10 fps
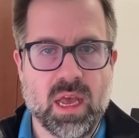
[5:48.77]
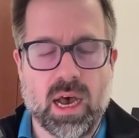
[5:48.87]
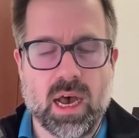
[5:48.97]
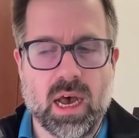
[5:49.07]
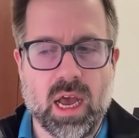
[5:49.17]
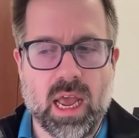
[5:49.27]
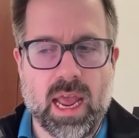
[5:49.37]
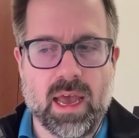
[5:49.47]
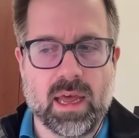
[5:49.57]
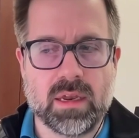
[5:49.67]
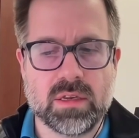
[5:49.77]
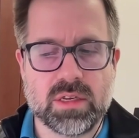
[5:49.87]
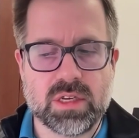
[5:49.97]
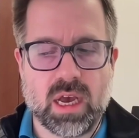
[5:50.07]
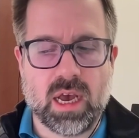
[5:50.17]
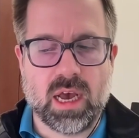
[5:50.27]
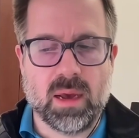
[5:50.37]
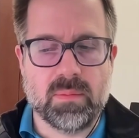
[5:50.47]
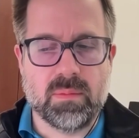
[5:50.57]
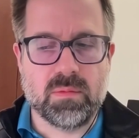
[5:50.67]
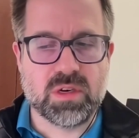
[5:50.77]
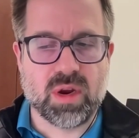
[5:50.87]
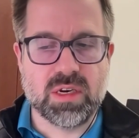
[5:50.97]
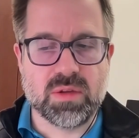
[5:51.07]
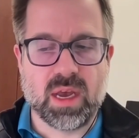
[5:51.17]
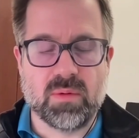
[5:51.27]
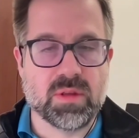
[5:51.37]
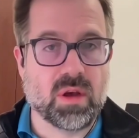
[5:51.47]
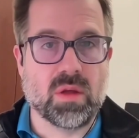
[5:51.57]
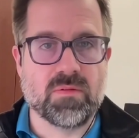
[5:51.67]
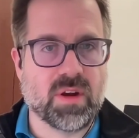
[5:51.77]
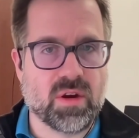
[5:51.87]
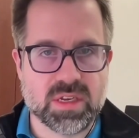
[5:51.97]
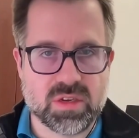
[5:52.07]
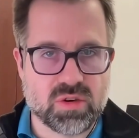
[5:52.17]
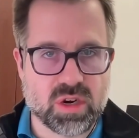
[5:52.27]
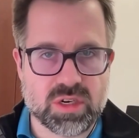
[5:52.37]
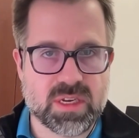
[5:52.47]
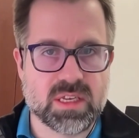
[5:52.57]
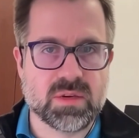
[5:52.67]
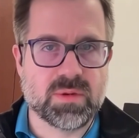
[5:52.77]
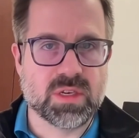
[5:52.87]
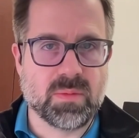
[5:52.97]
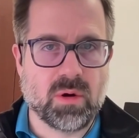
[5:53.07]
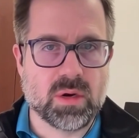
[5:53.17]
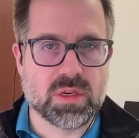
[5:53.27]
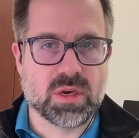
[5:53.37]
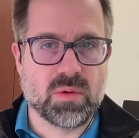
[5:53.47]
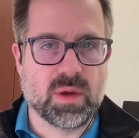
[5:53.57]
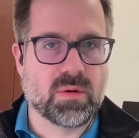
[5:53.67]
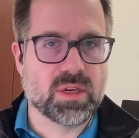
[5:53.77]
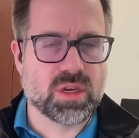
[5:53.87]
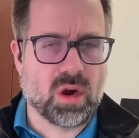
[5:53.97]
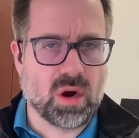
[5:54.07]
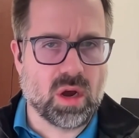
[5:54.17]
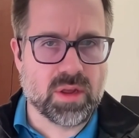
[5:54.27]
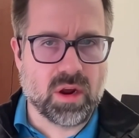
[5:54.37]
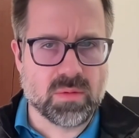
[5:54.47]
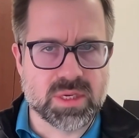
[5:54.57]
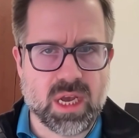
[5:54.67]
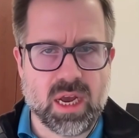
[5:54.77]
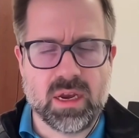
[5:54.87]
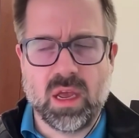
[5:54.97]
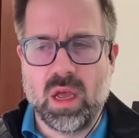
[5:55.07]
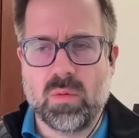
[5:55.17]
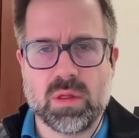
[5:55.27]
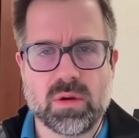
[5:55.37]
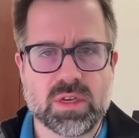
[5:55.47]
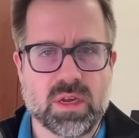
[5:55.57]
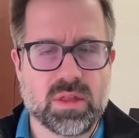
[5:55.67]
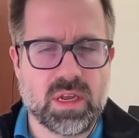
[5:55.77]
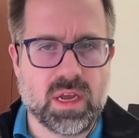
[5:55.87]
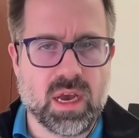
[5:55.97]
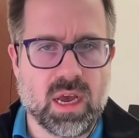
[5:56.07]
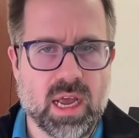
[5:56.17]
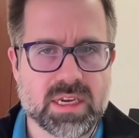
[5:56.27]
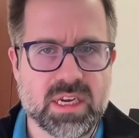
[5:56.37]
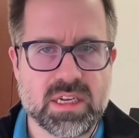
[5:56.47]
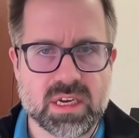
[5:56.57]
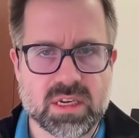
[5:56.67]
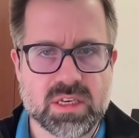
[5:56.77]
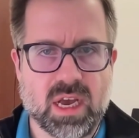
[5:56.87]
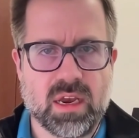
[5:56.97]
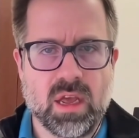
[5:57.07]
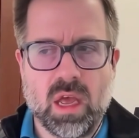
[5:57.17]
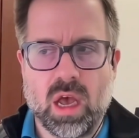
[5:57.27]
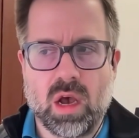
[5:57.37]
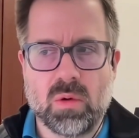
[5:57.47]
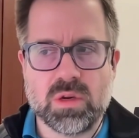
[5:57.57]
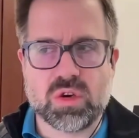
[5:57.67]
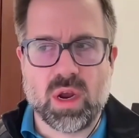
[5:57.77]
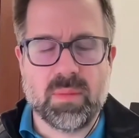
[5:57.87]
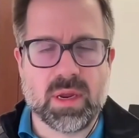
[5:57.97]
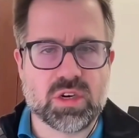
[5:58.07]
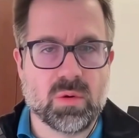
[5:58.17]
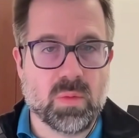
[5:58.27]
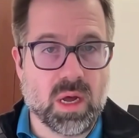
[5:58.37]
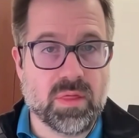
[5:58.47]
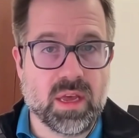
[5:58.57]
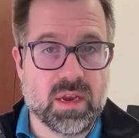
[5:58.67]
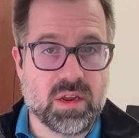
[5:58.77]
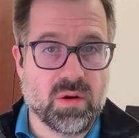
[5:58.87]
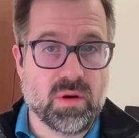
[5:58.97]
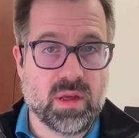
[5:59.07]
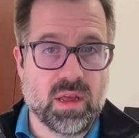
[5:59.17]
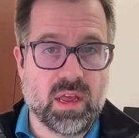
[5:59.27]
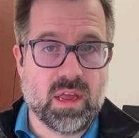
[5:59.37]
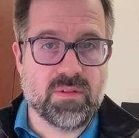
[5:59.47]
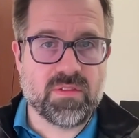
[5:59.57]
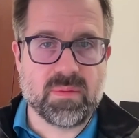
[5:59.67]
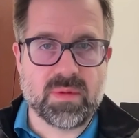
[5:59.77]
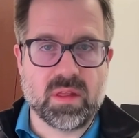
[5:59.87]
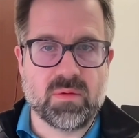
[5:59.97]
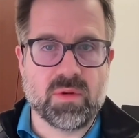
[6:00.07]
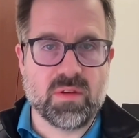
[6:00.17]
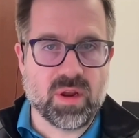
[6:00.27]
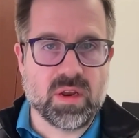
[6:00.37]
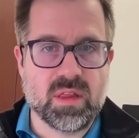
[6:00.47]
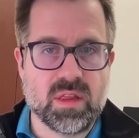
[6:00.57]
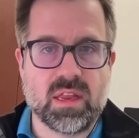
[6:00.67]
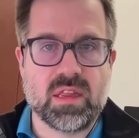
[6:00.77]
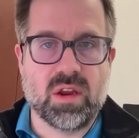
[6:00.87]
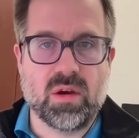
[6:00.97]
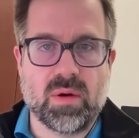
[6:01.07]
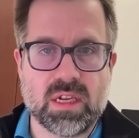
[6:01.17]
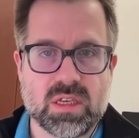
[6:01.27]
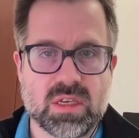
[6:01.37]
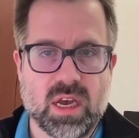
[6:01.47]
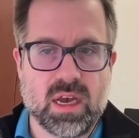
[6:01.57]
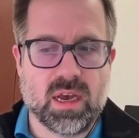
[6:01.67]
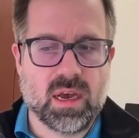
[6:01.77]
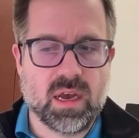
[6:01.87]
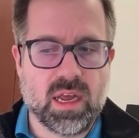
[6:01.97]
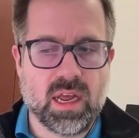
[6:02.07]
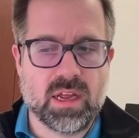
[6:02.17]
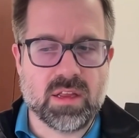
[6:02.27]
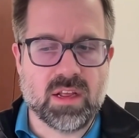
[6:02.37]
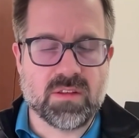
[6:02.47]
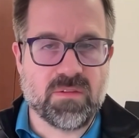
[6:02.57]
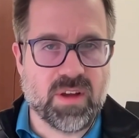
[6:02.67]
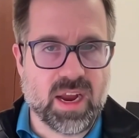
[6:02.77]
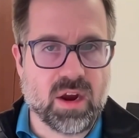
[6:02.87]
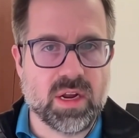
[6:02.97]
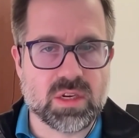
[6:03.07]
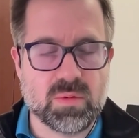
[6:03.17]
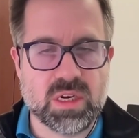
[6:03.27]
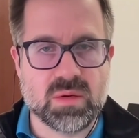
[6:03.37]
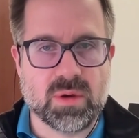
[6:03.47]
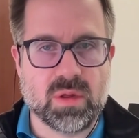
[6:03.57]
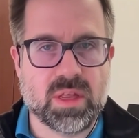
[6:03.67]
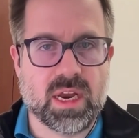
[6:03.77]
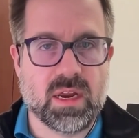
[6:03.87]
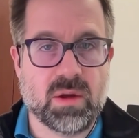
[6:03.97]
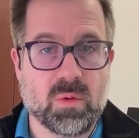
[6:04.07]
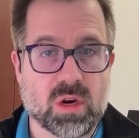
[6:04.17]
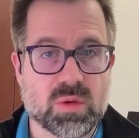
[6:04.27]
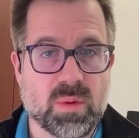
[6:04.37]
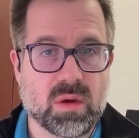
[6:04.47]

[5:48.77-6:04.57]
We try and do that with all the various instruction sets that we support. So whether it's on the ARM side, whether it's on the x86 side, we try and make sure, one, that, you know, if it's something that we've written, that, you know, it's fair, it's reasonable, that it works well